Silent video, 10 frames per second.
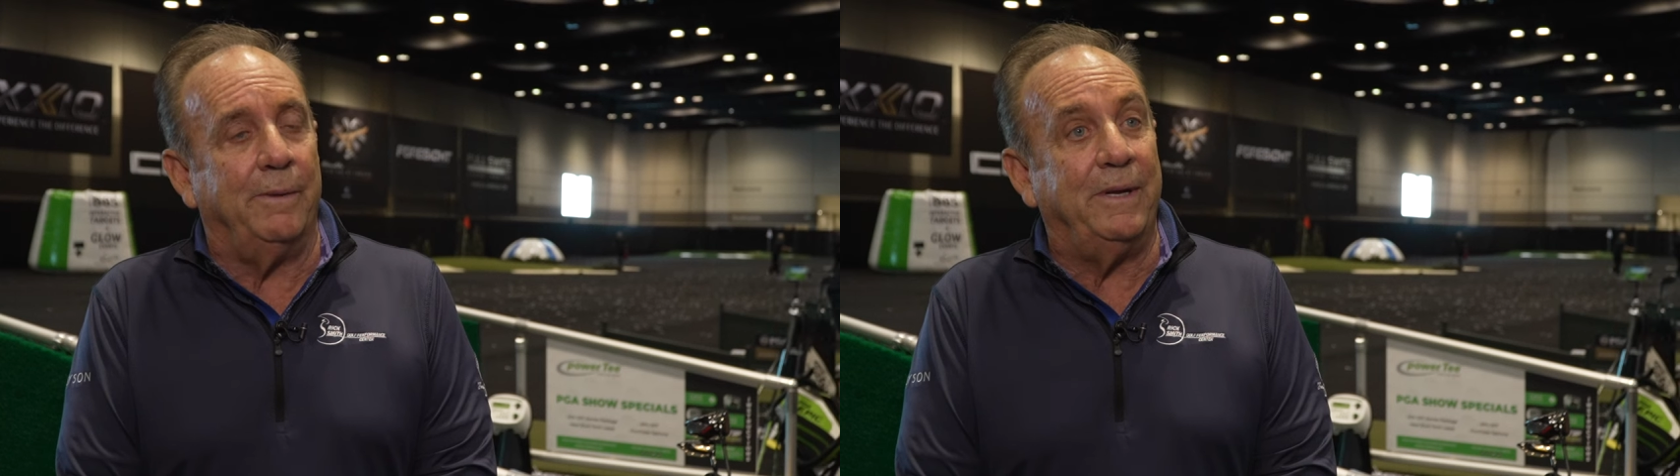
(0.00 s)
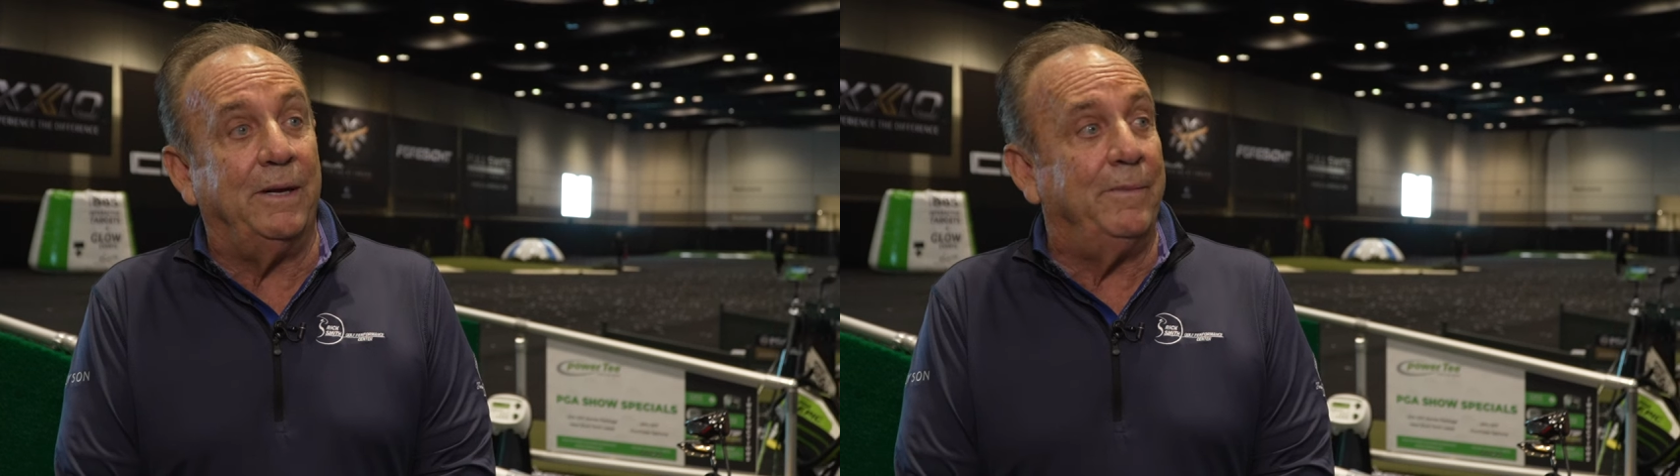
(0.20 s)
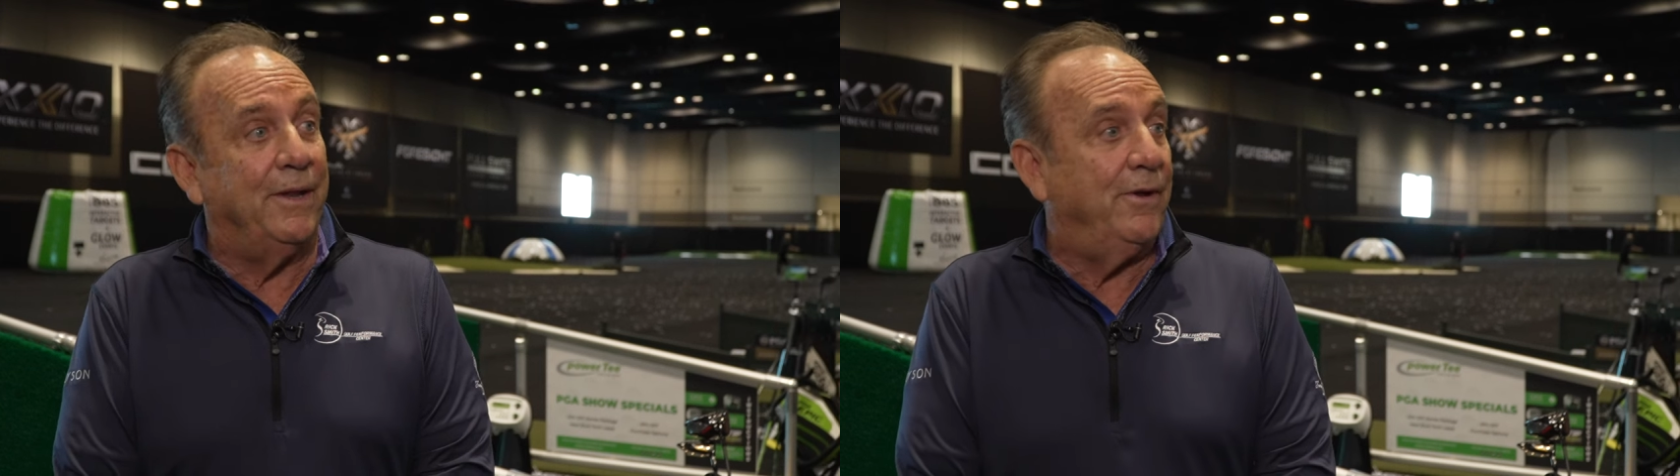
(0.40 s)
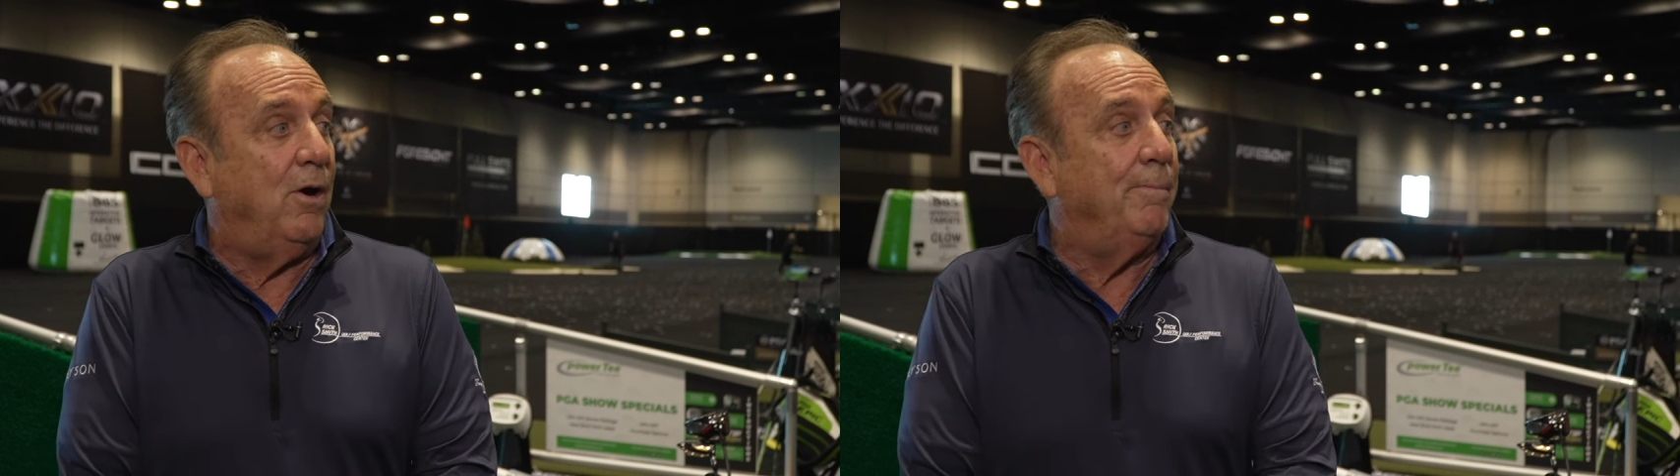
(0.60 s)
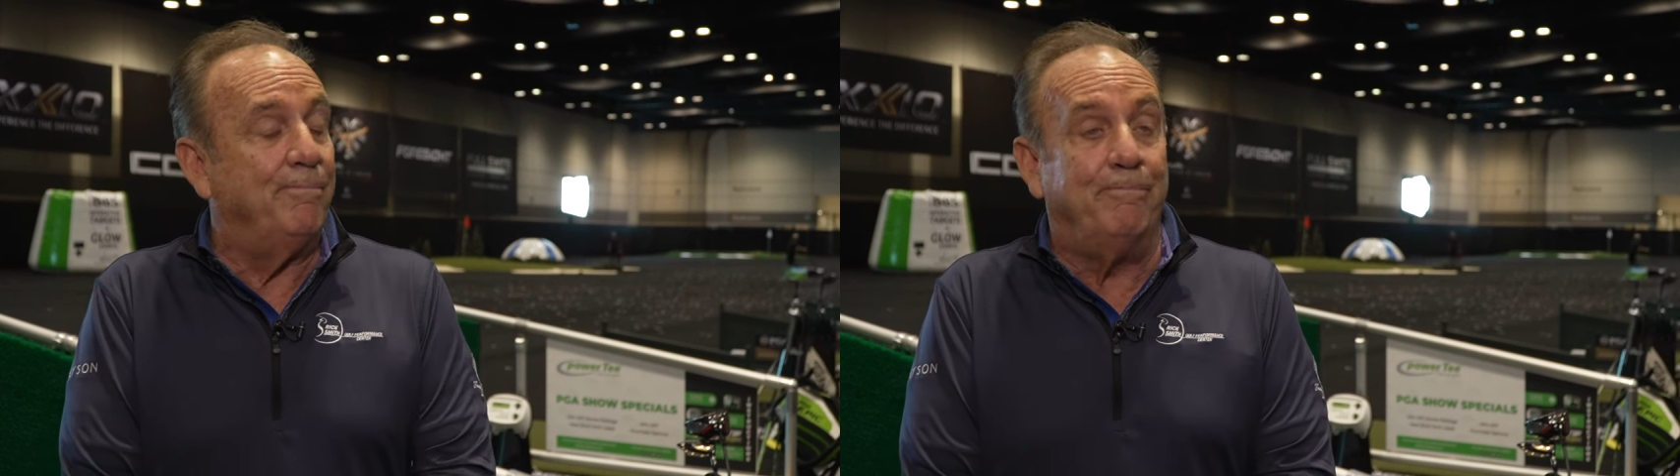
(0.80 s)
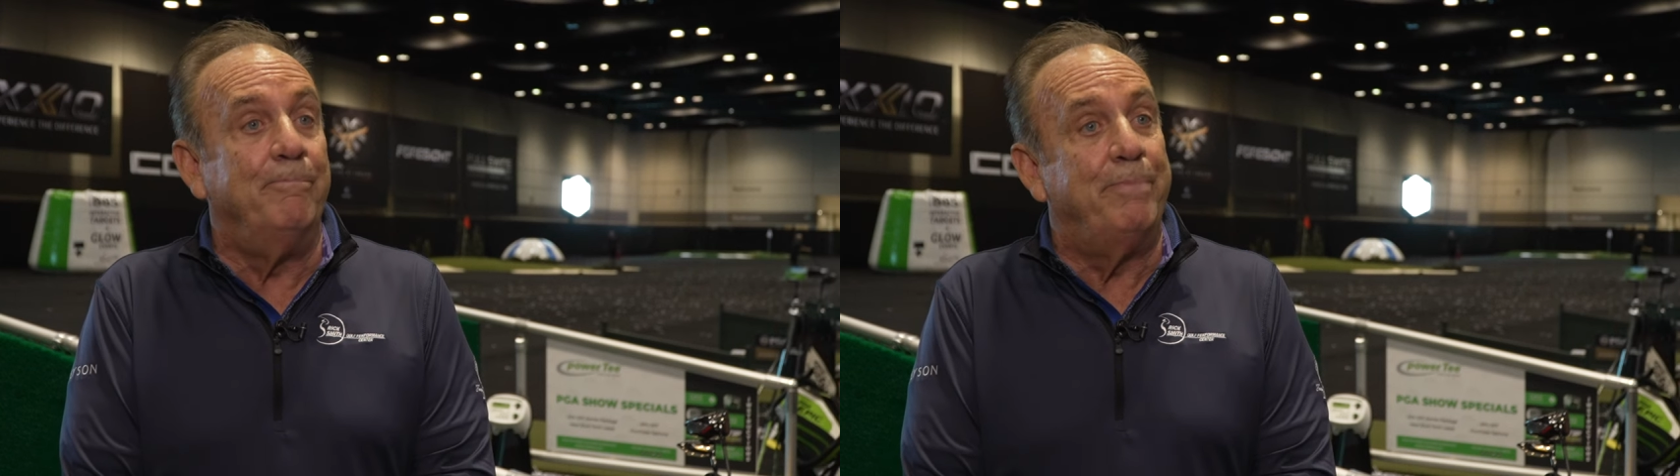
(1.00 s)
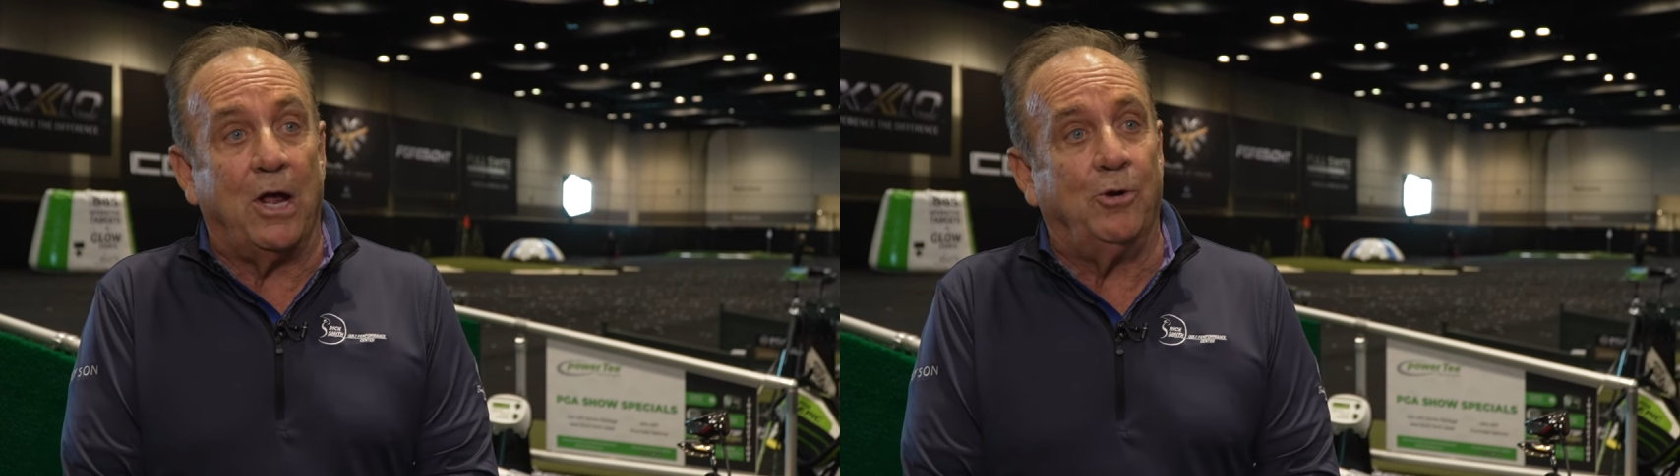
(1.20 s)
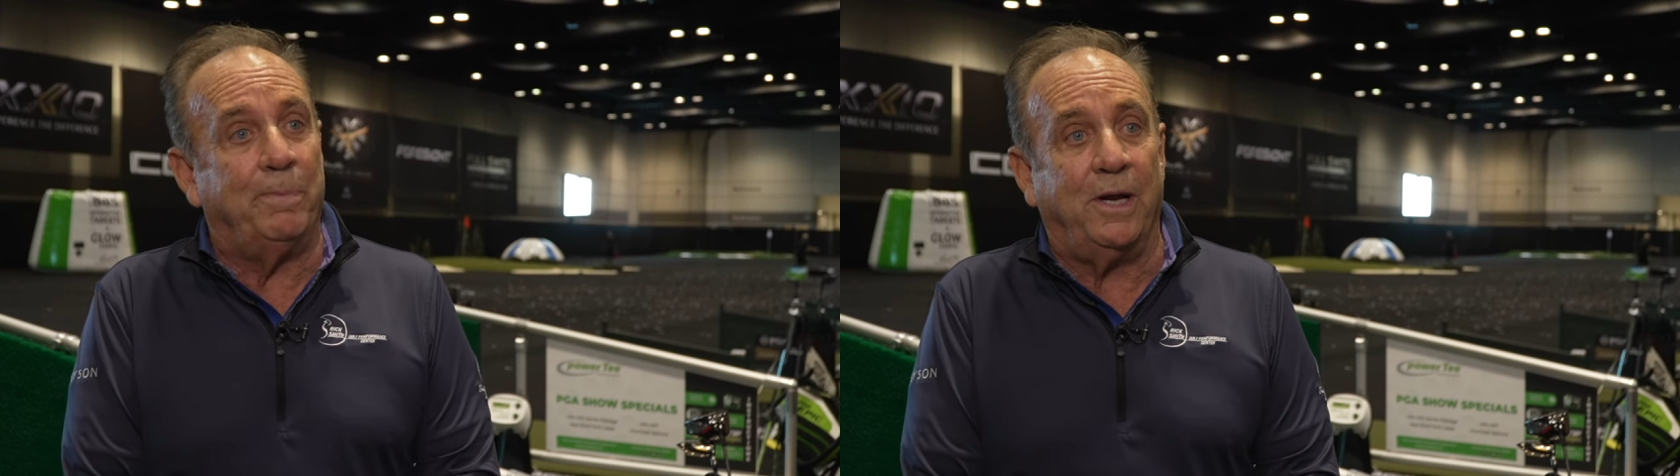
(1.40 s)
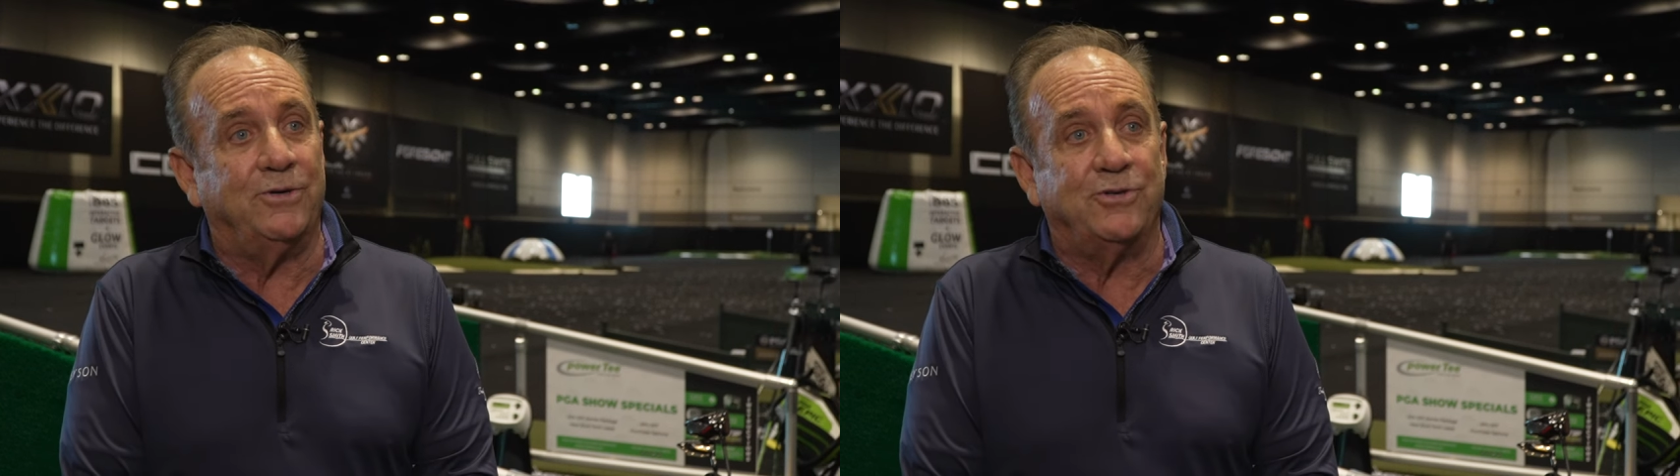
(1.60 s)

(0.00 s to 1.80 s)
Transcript: I mean, and there are better players.